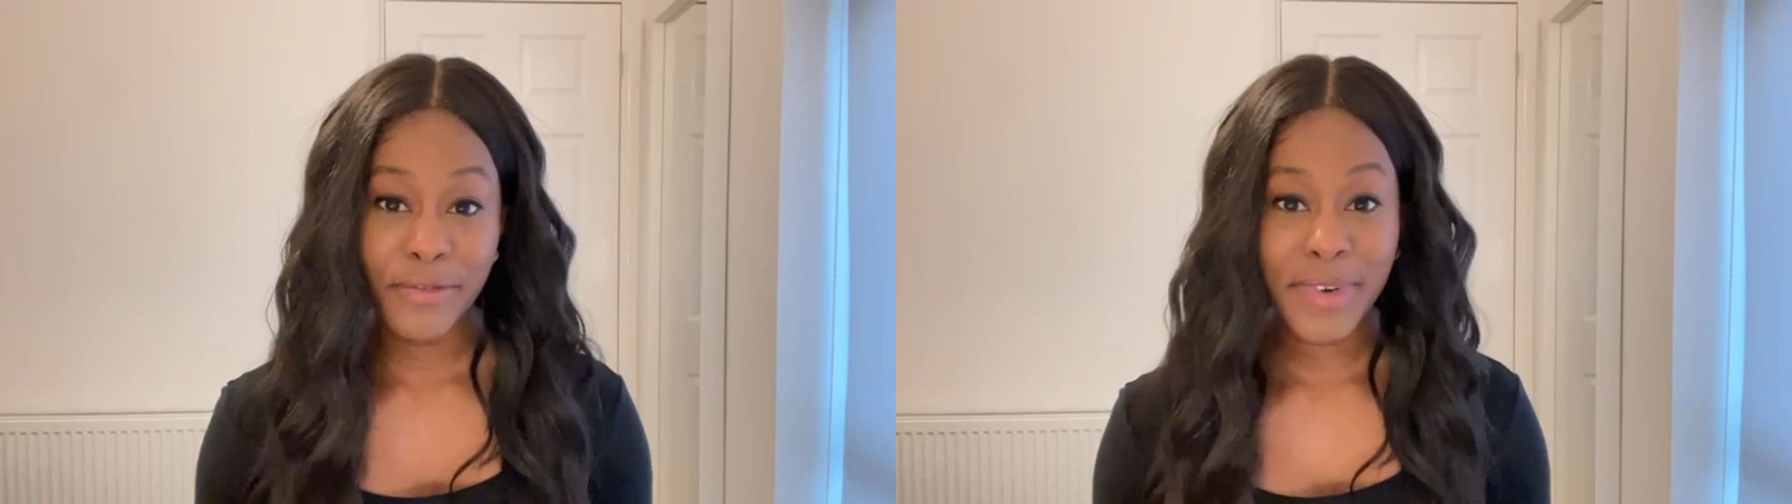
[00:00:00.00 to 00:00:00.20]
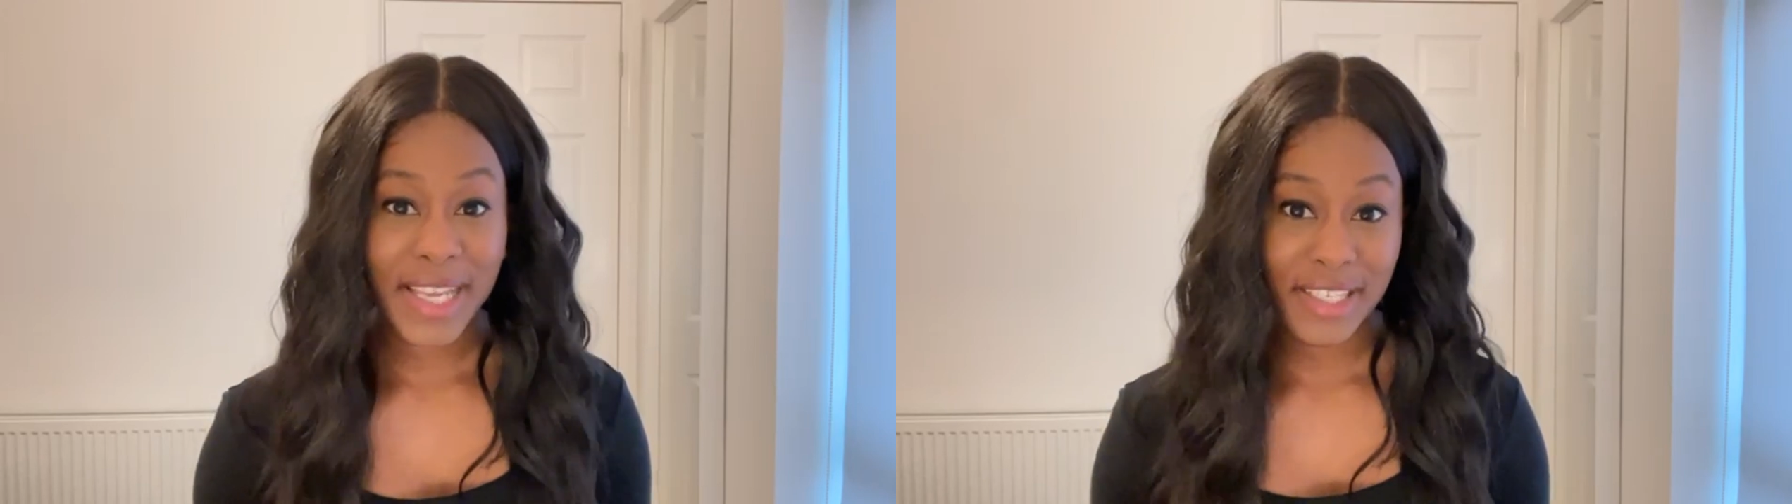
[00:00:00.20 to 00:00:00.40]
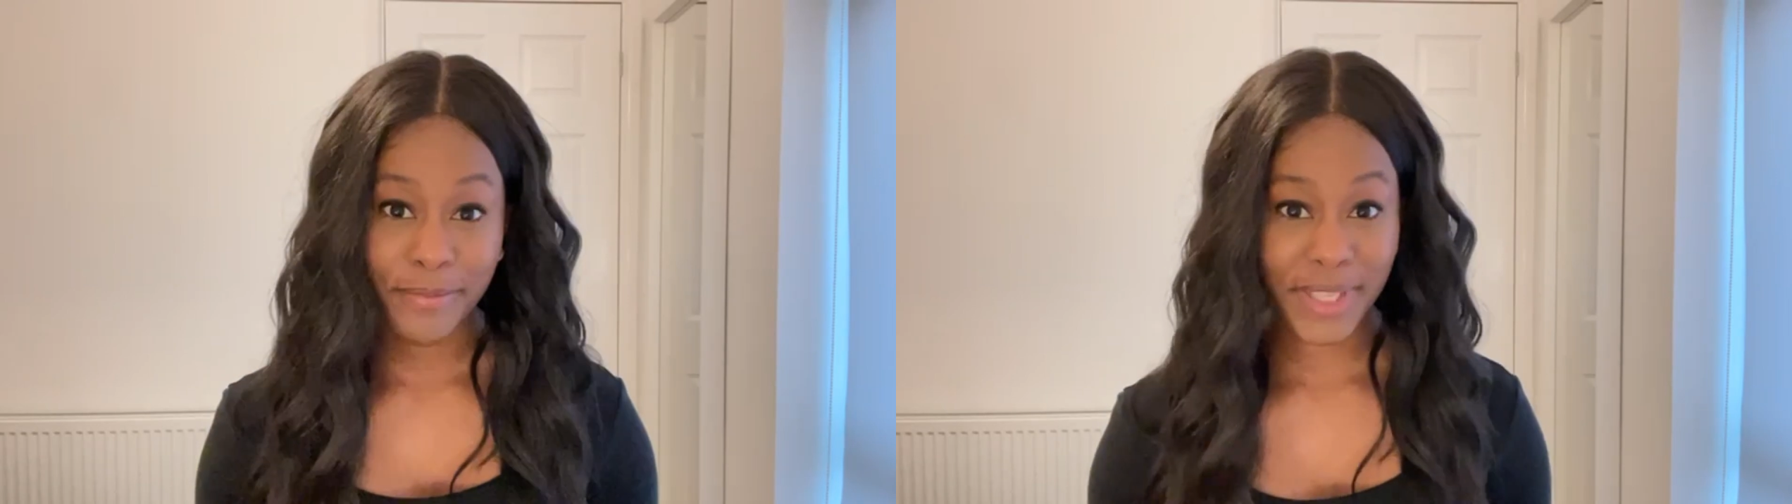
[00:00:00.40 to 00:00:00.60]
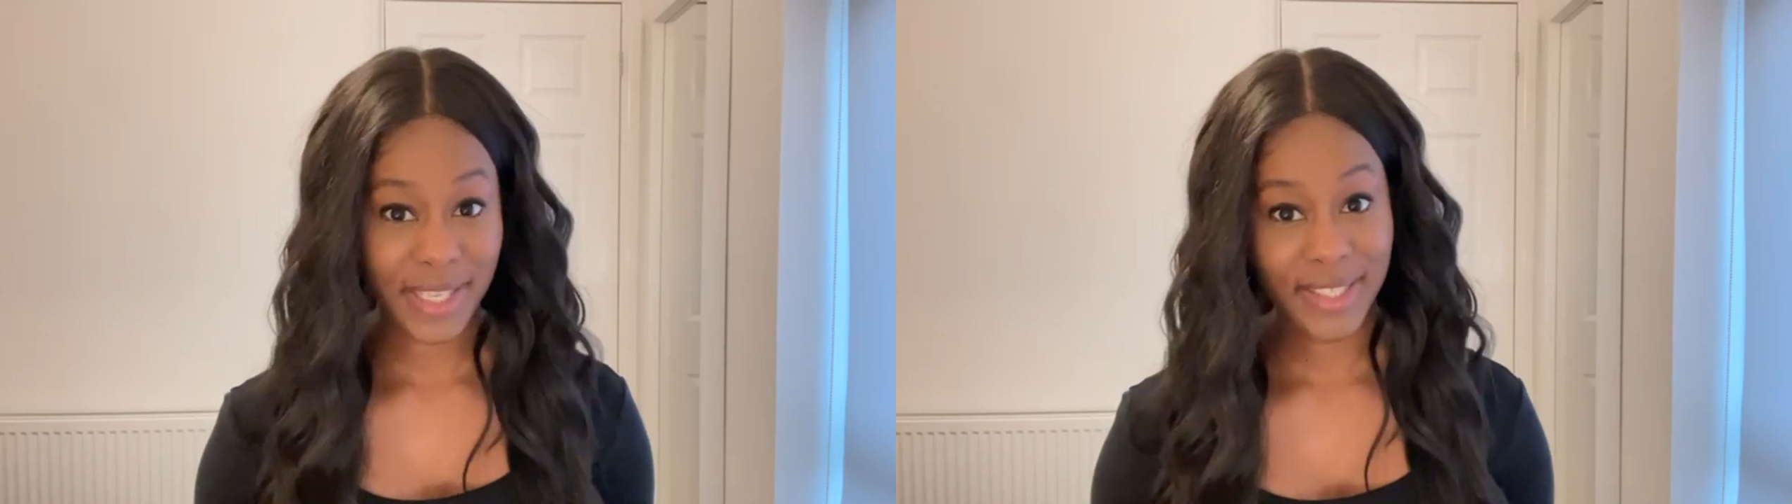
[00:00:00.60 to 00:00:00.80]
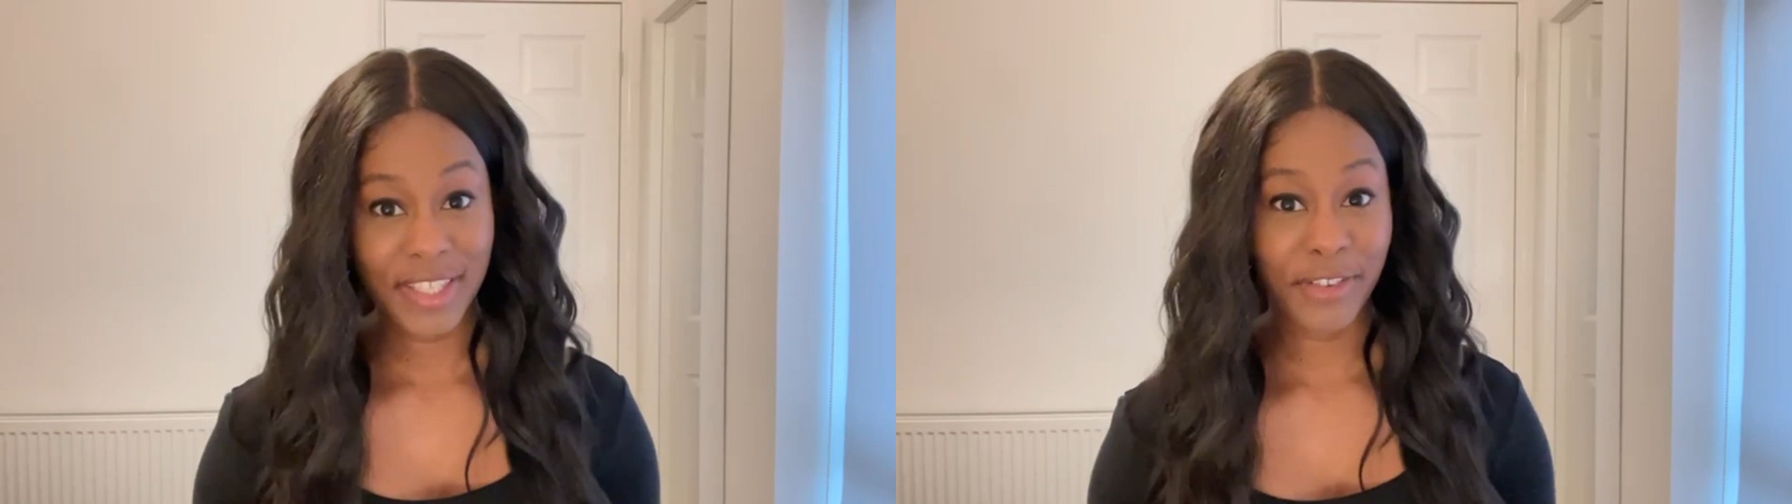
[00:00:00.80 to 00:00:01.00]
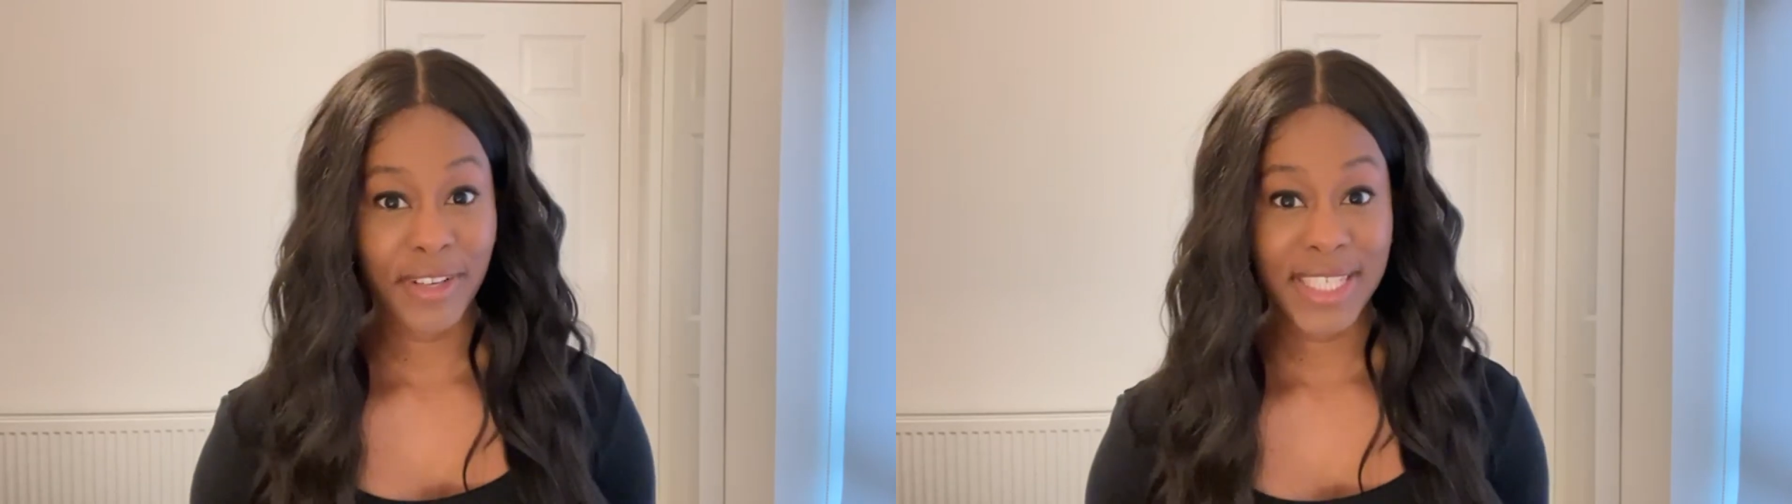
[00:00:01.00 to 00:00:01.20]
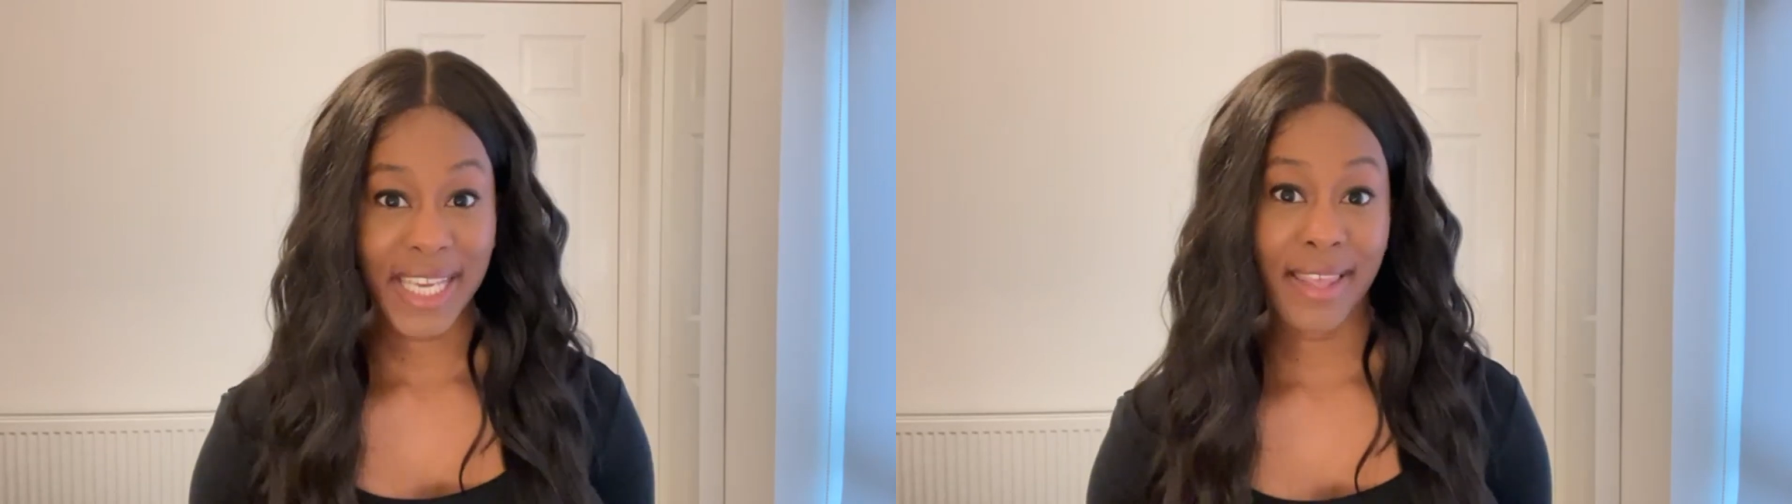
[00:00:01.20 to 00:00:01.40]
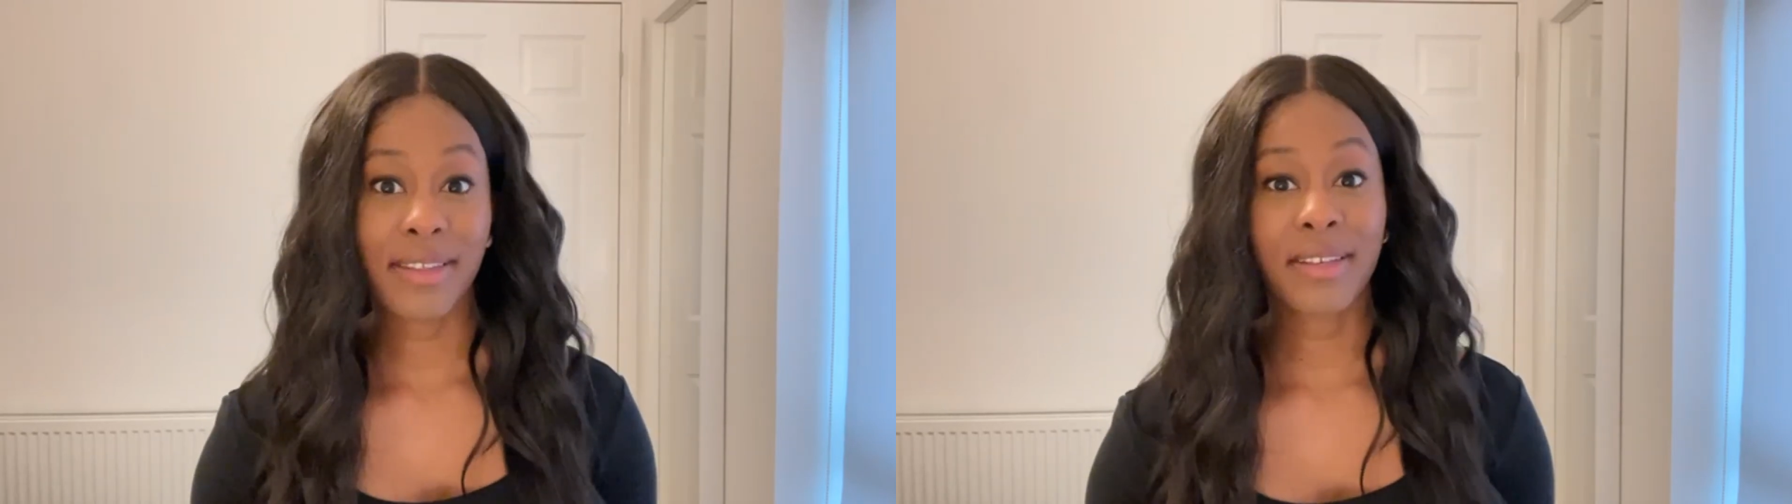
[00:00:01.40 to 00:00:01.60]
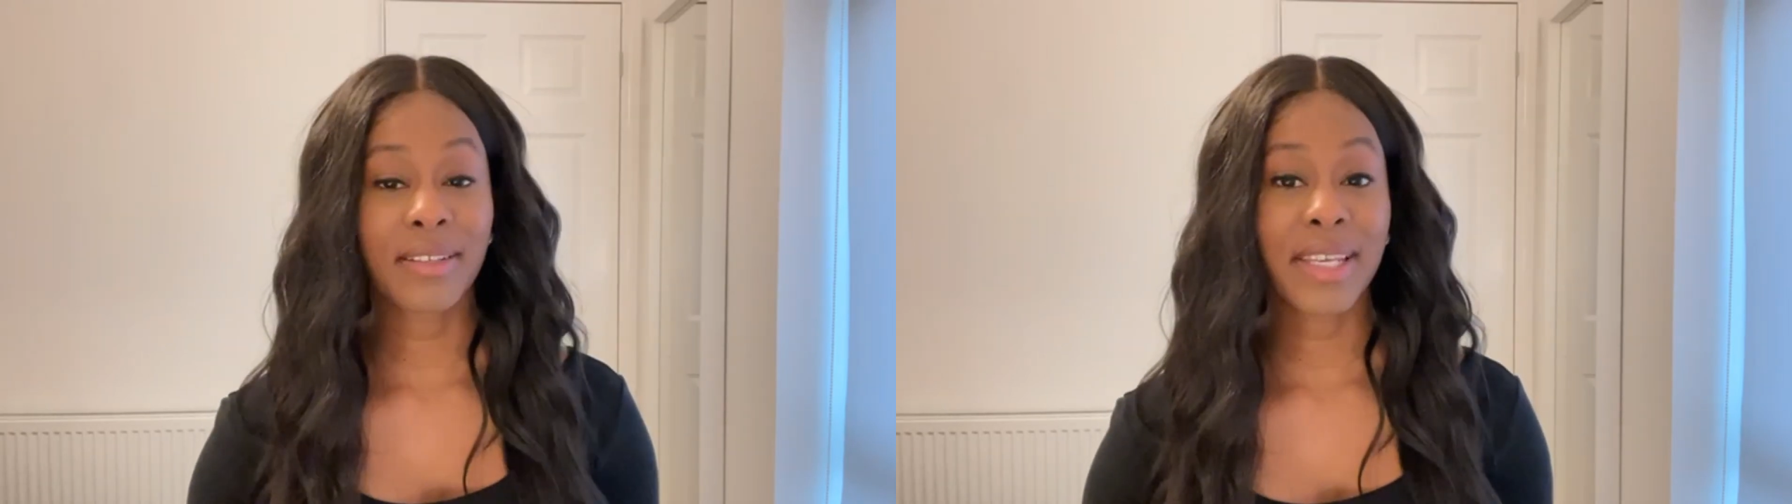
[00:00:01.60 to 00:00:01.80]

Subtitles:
random pieces thrown together,